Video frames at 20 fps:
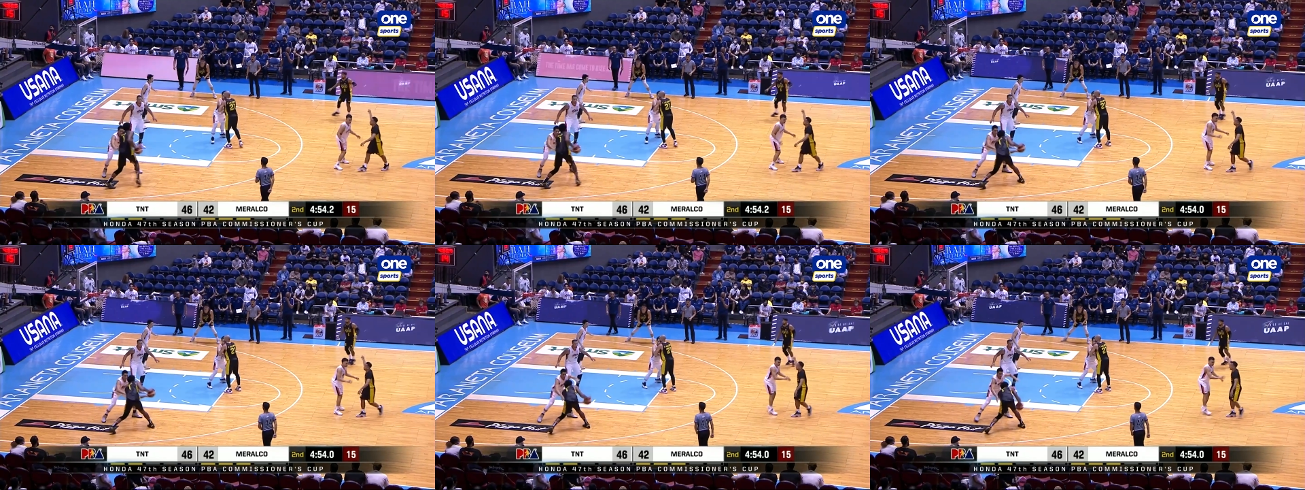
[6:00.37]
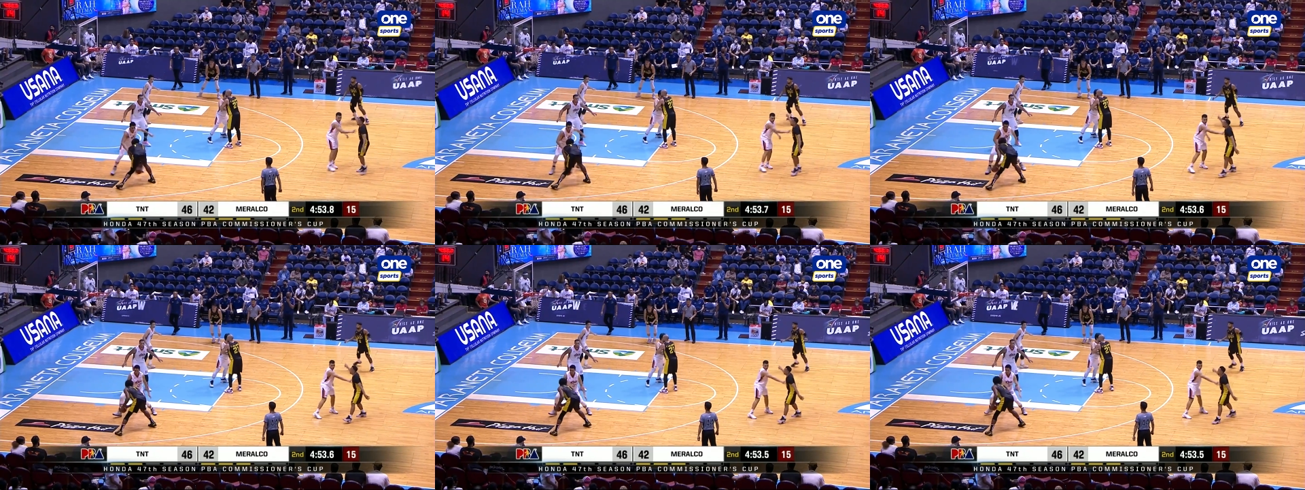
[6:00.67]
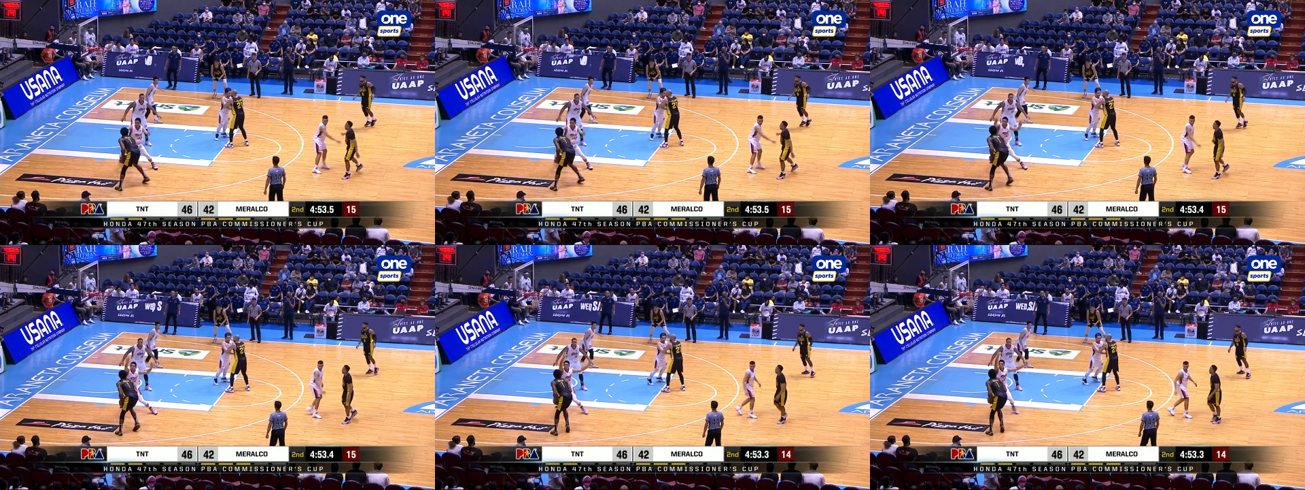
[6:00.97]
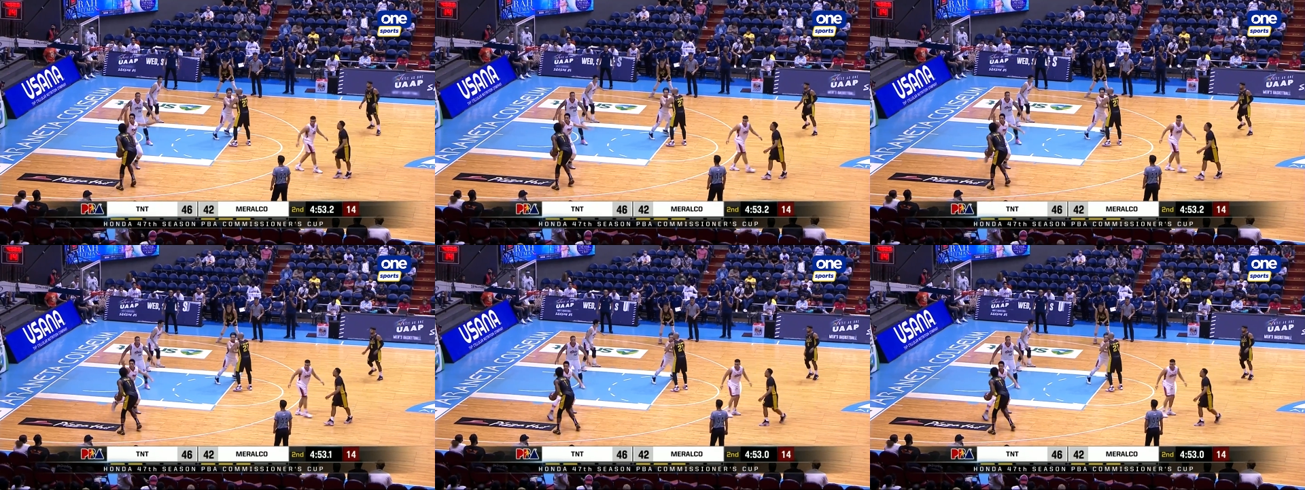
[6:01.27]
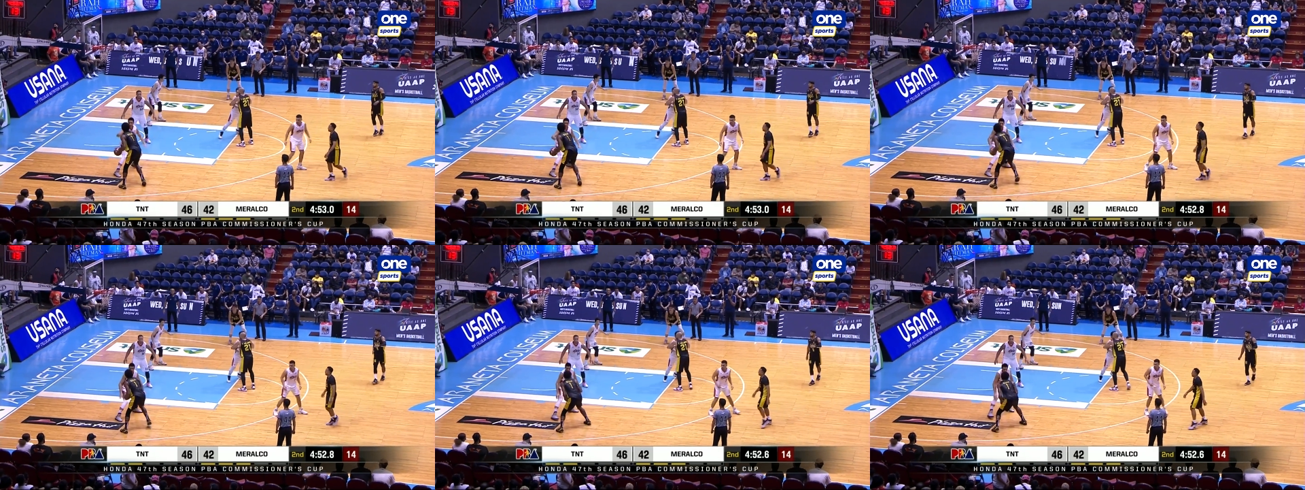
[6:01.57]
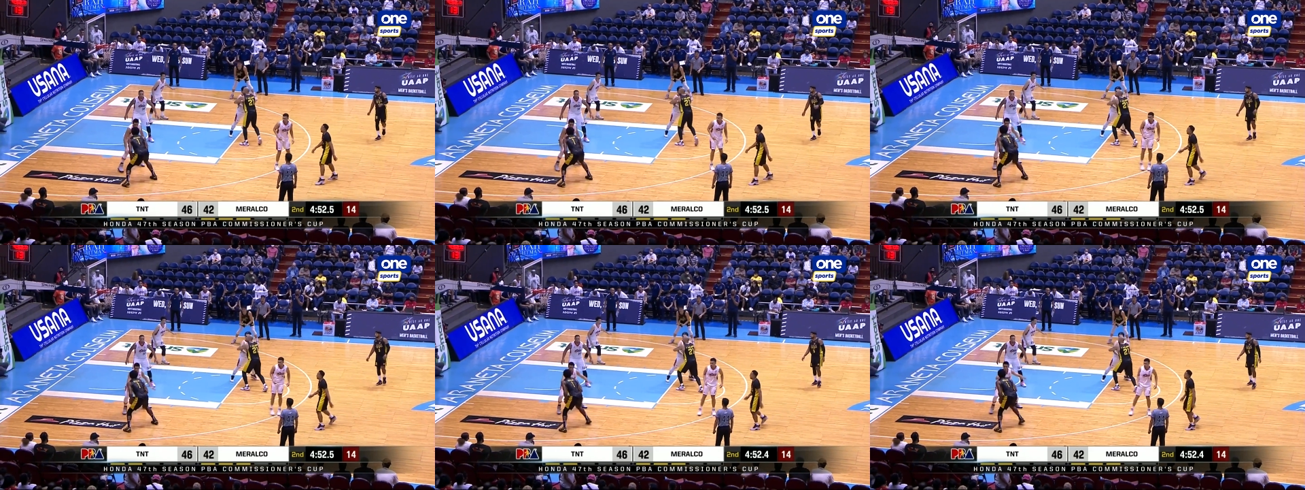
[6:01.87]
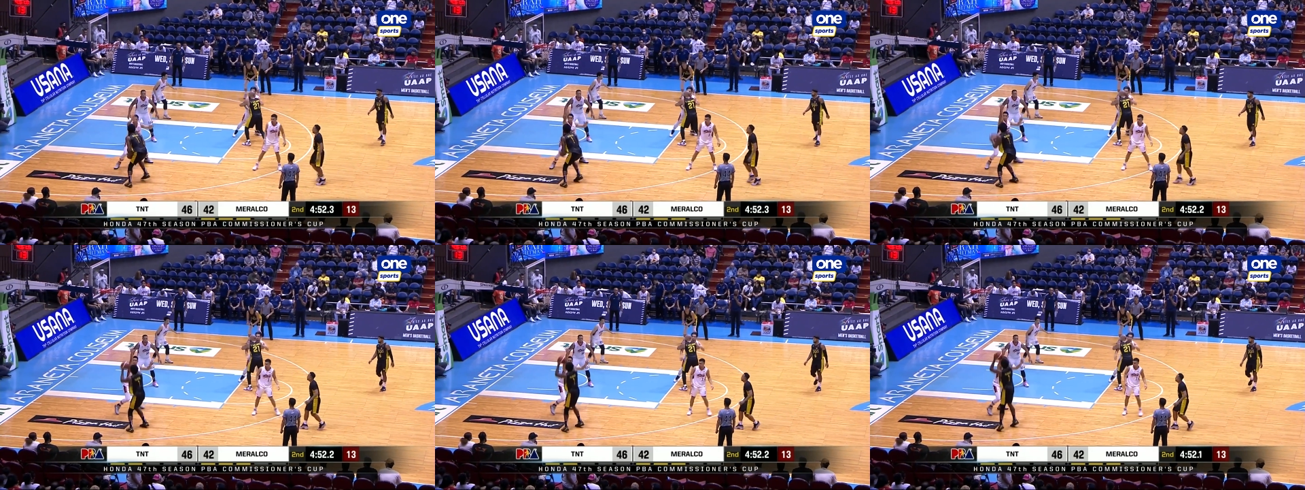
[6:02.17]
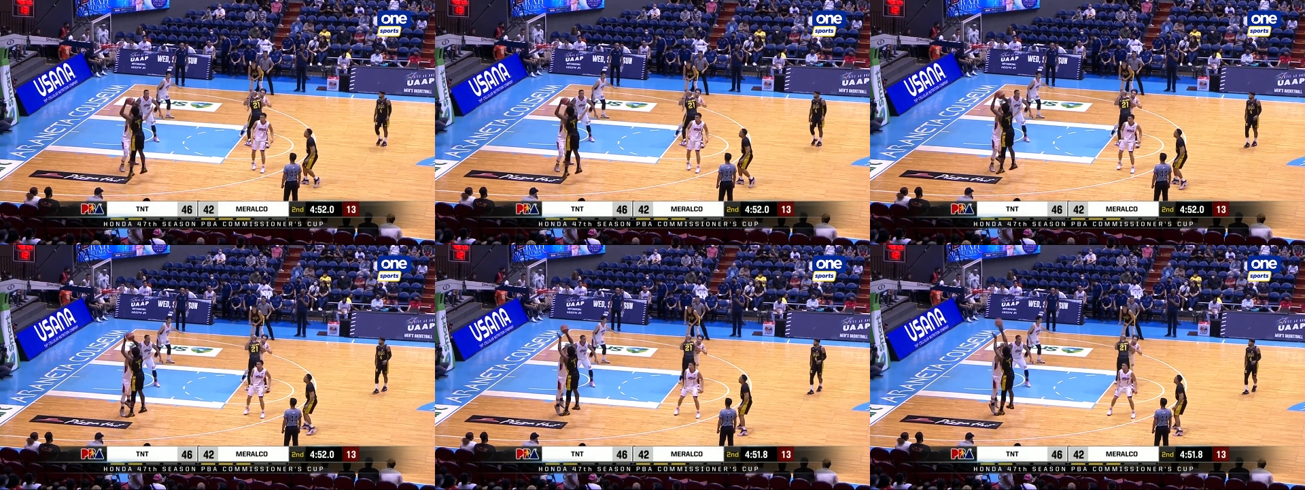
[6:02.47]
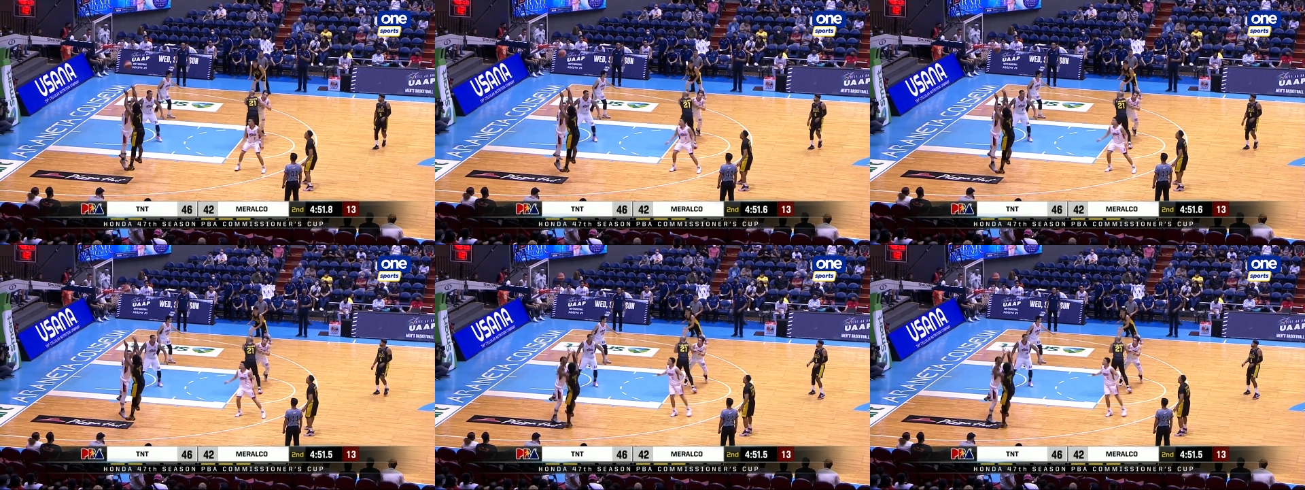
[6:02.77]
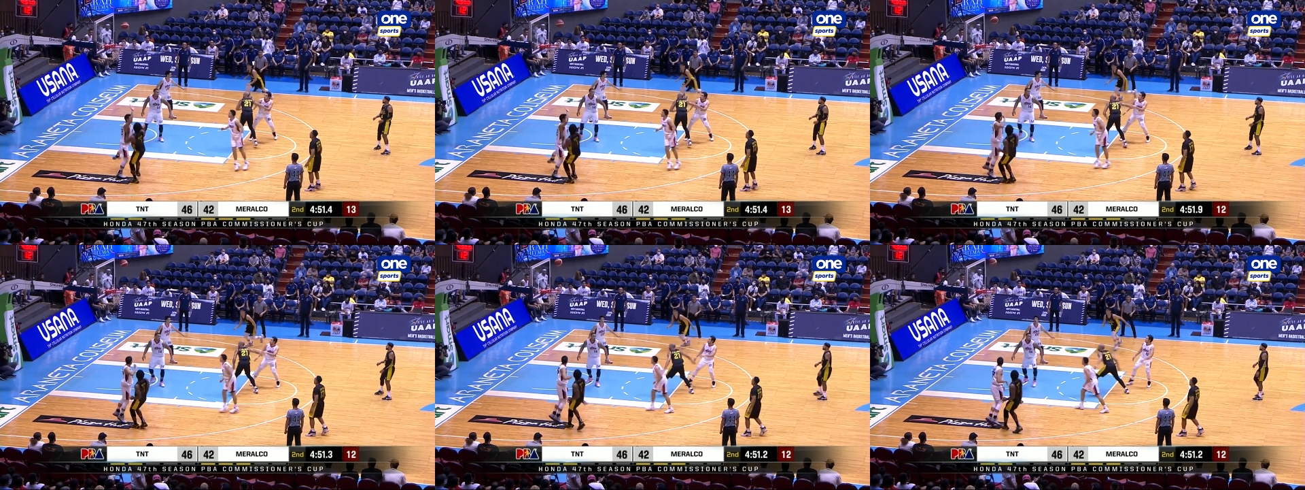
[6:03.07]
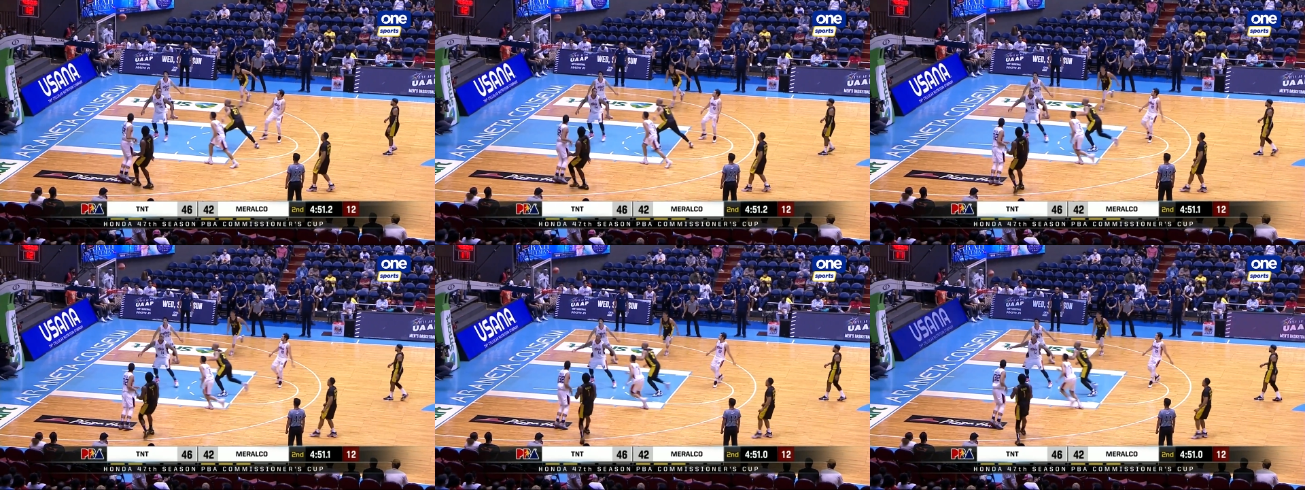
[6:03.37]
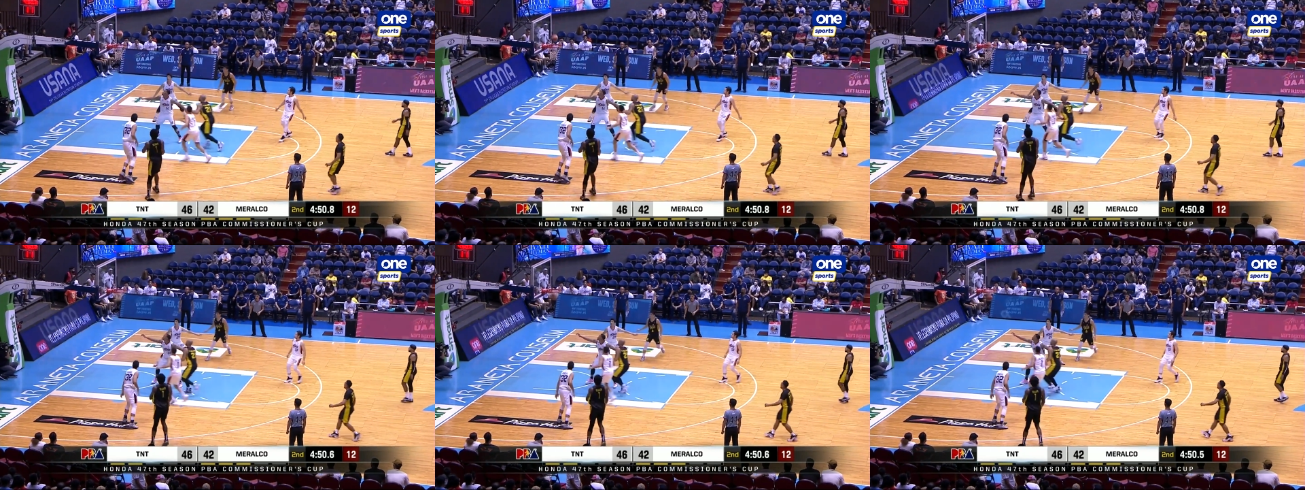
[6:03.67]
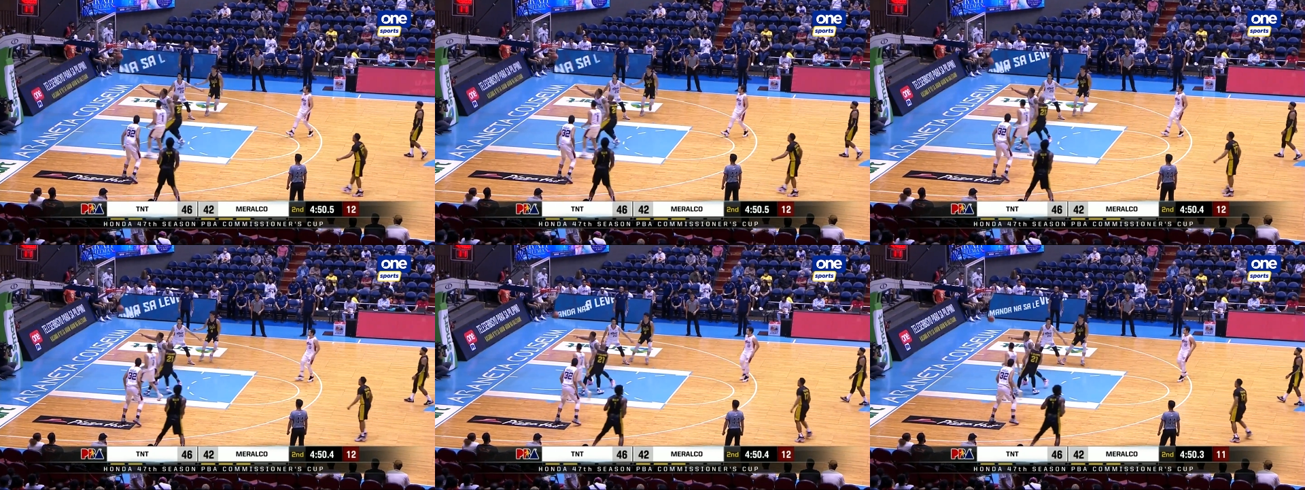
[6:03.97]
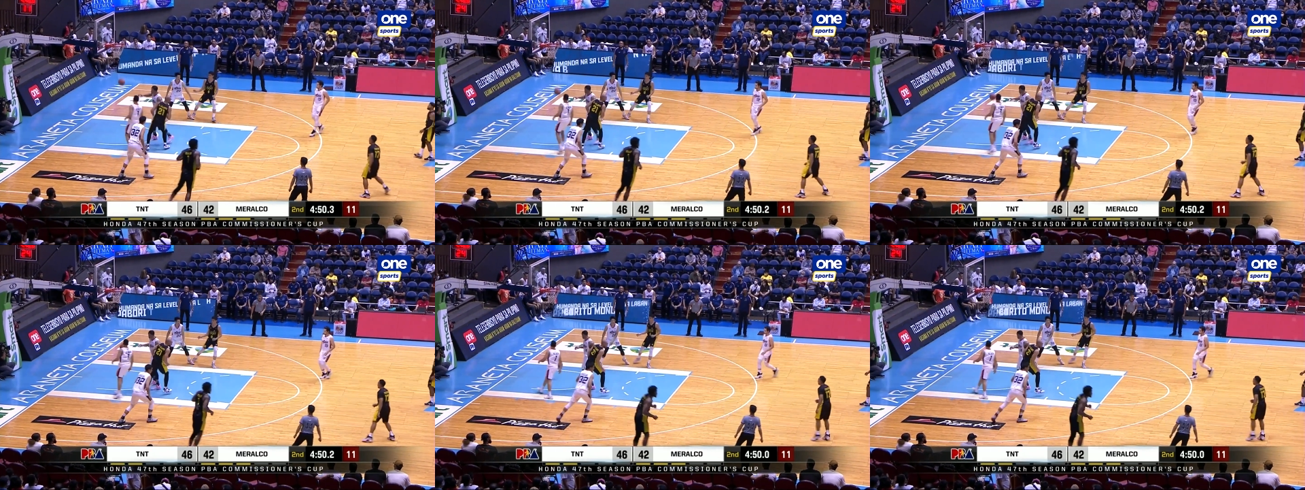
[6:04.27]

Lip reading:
(no speaker visible)